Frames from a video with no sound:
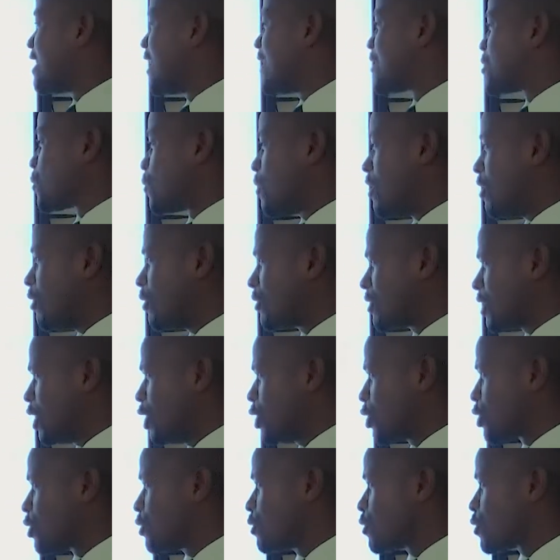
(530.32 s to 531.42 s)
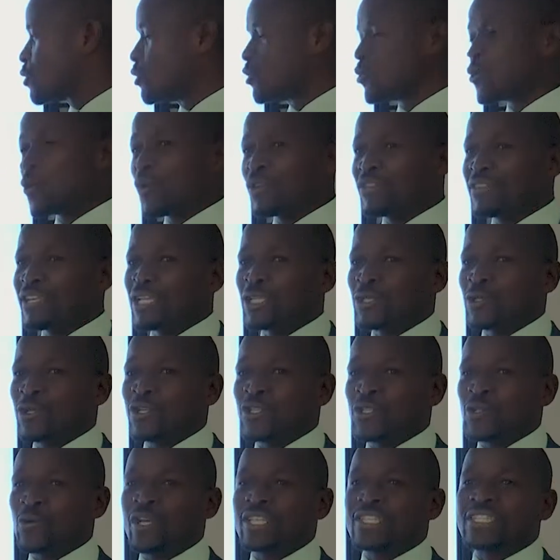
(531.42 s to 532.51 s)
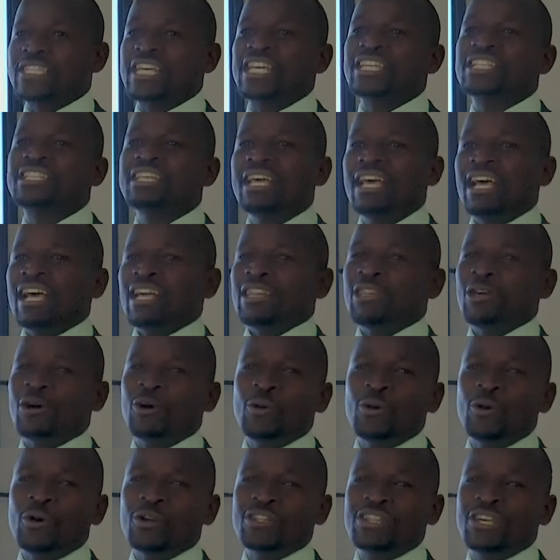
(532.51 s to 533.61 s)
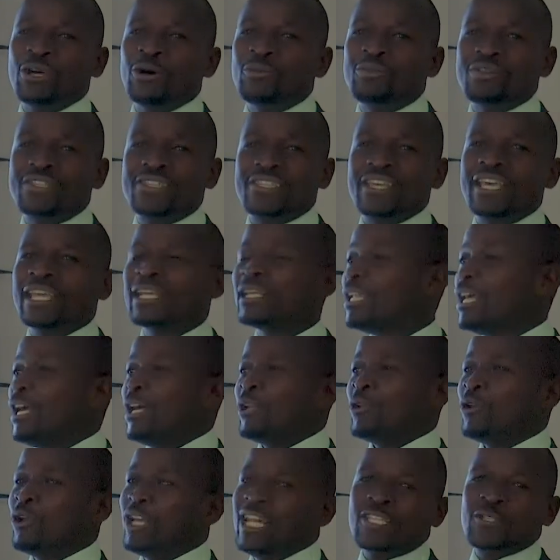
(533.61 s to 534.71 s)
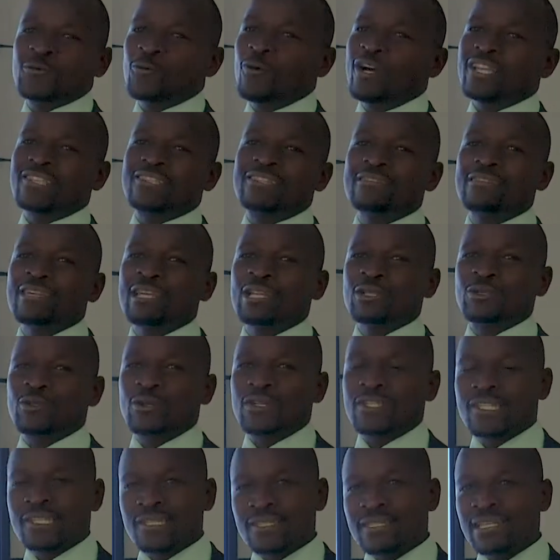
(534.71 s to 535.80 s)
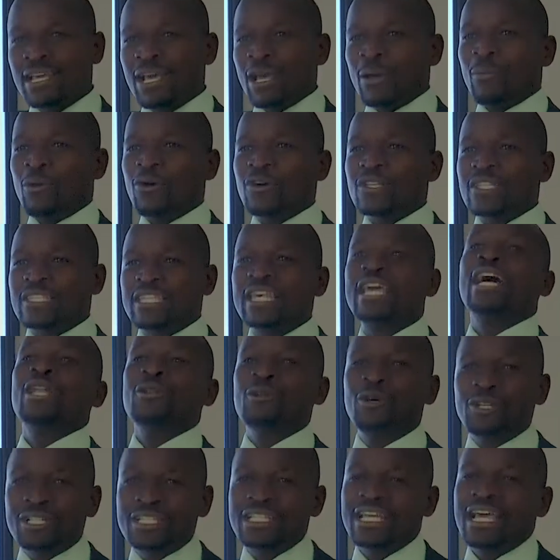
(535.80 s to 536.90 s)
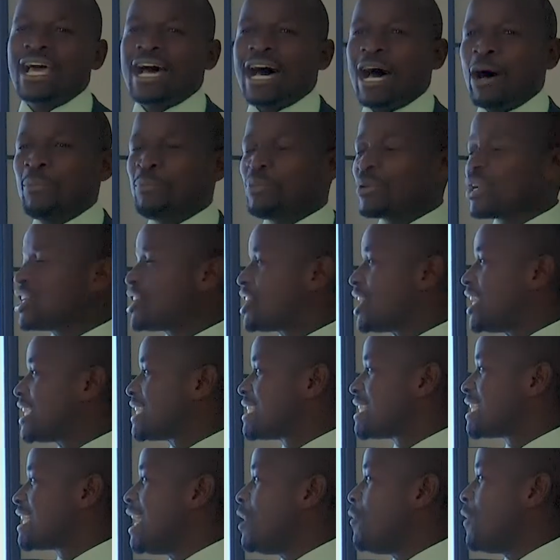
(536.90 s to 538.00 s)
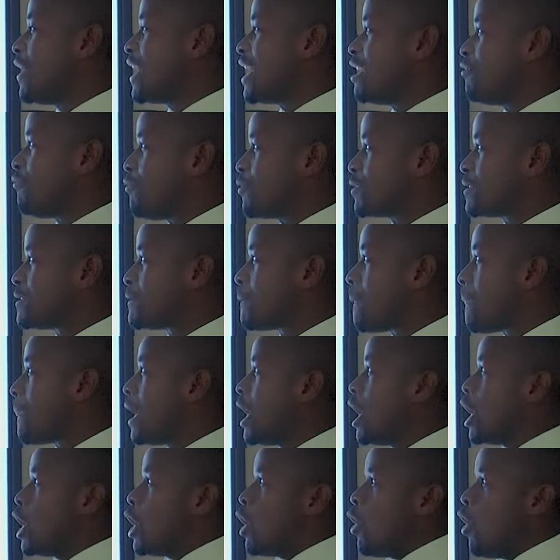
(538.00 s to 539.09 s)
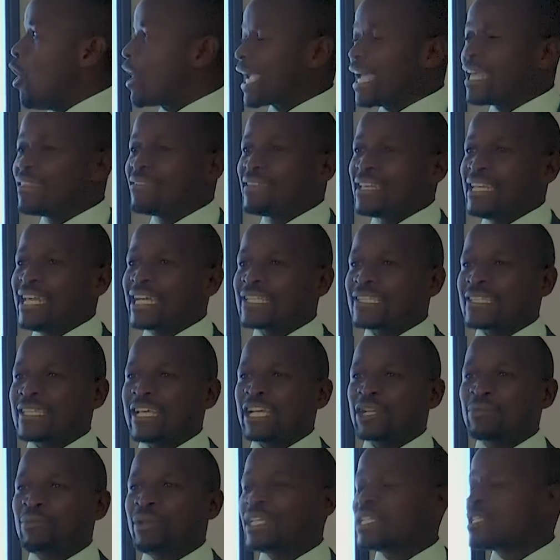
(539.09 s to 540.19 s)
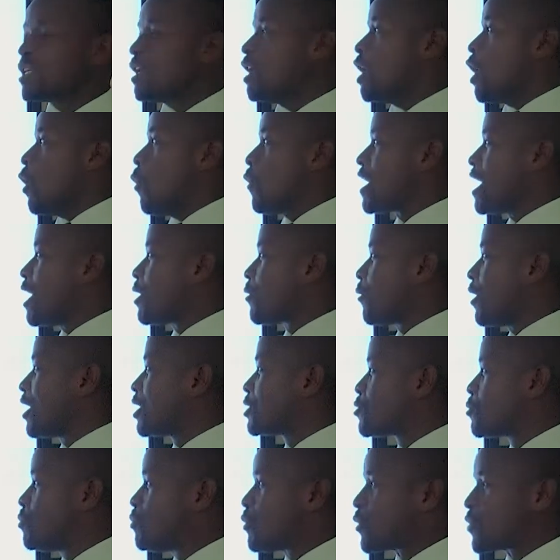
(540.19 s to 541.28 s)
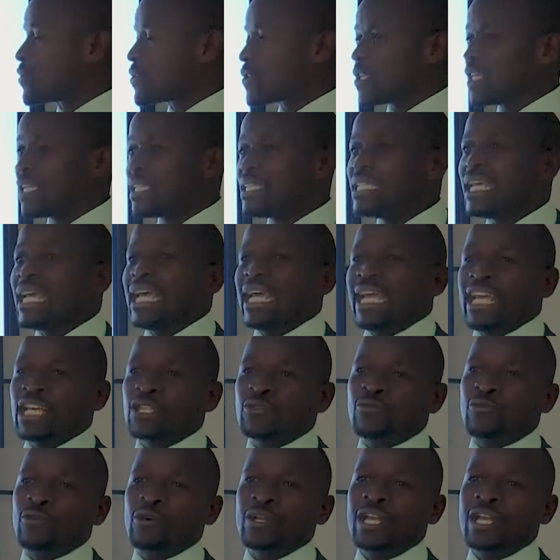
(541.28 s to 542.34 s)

as well, issues to do with the resource wastage, they will be saying, no, let's waste the resources because they are not appreciating our effort. Okay, in the next segment, we are going to proceed. As for